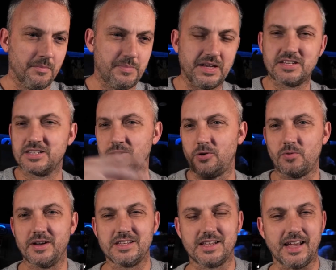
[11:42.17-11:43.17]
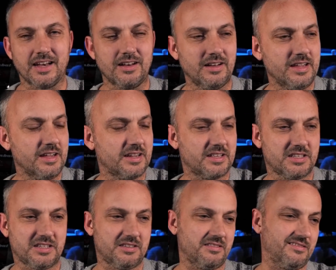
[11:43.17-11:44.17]
Big stories getting
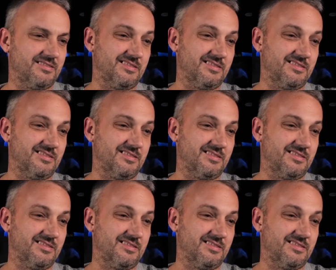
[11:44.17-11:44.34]
leaked